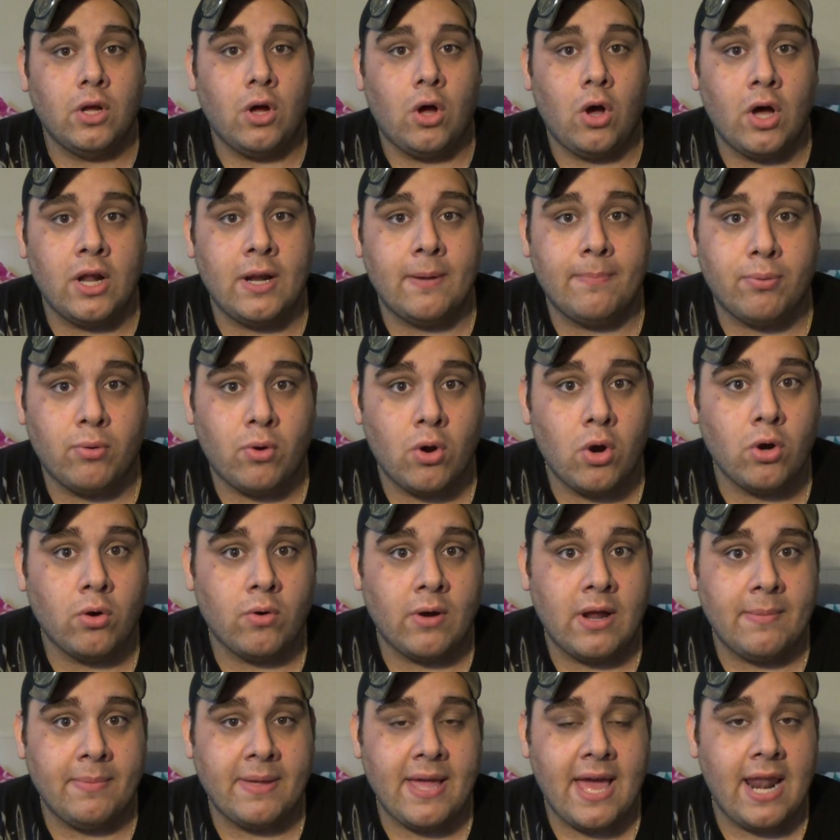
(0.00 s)
on a
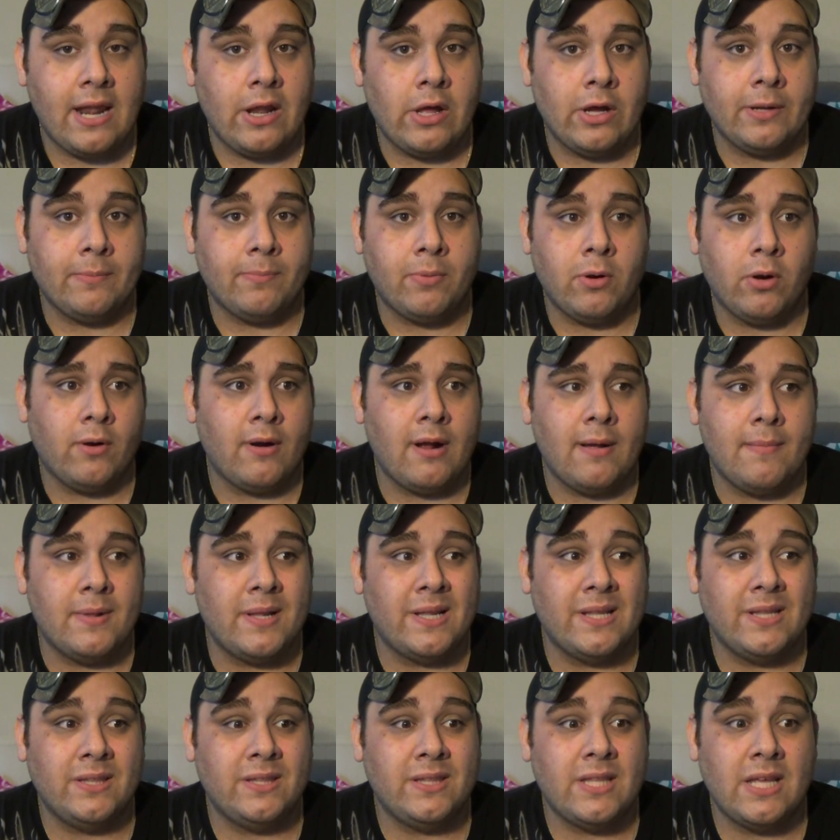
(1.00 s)
program, cataloging program,
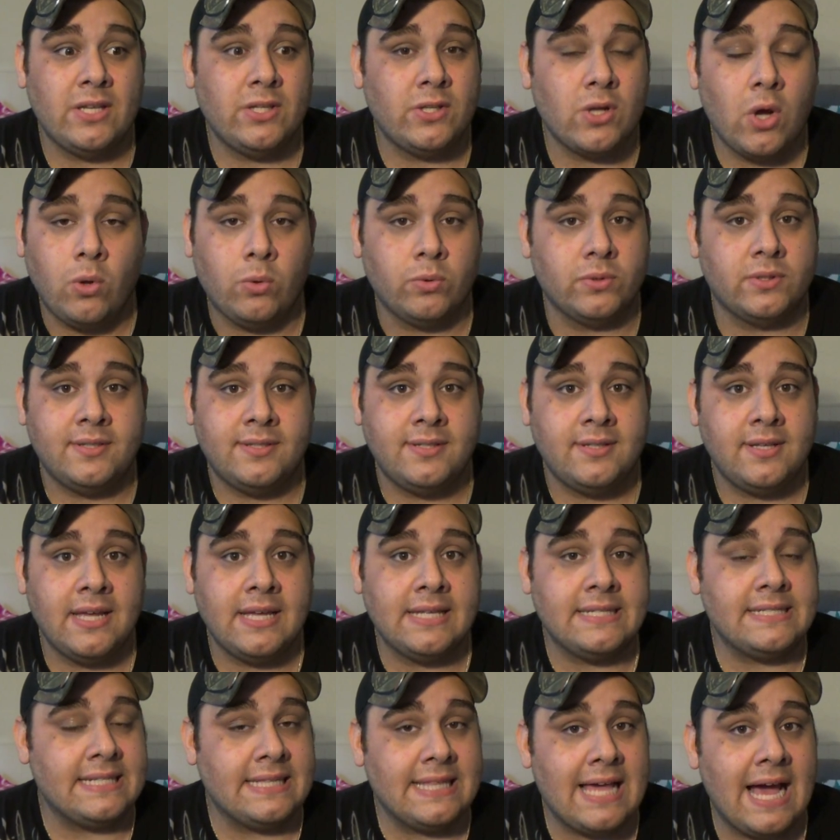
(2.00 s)
then don't.
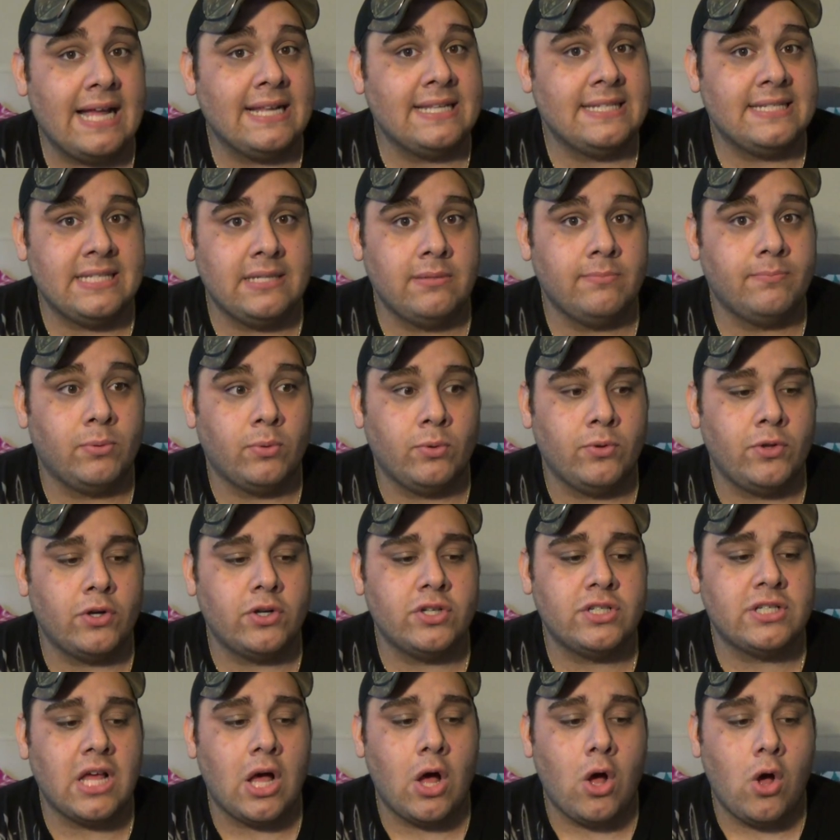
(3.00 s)
It's that simple.
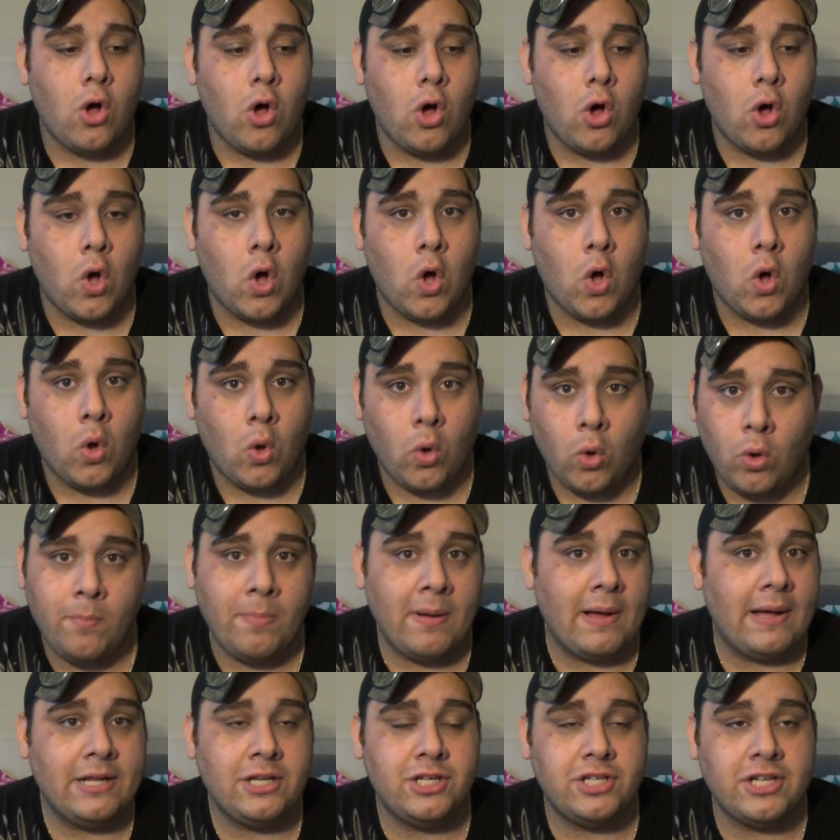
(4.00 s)
There's a whole
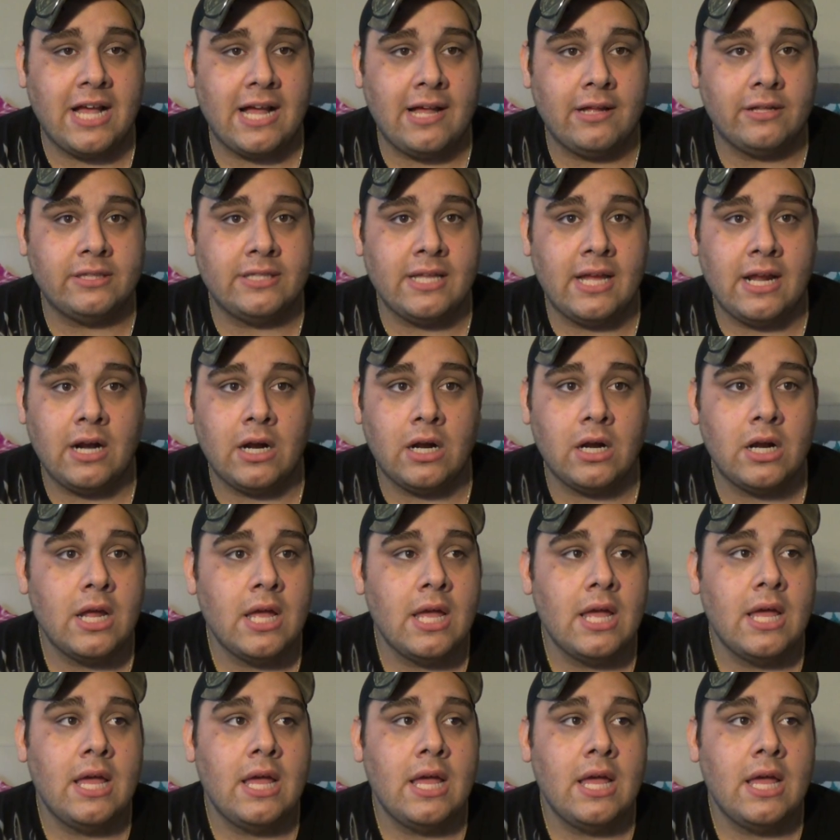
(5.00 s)
bunch out there.